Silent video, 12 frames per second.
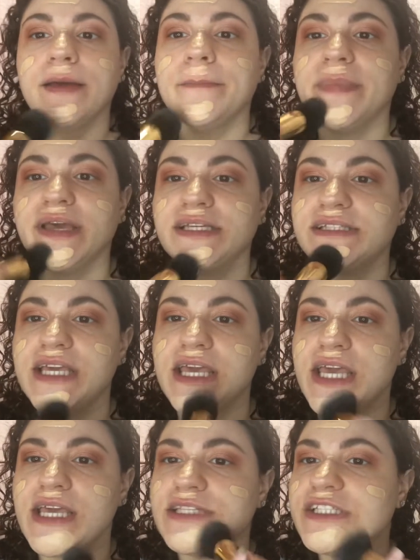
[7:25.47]
makes it
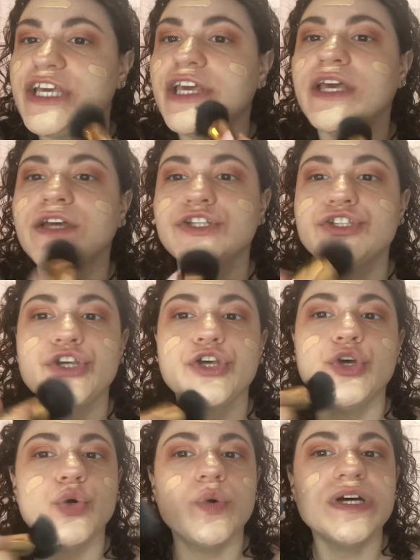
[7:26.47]
easy
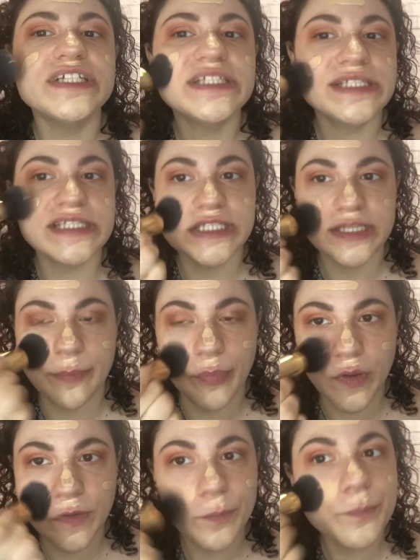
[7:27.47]
to stipple.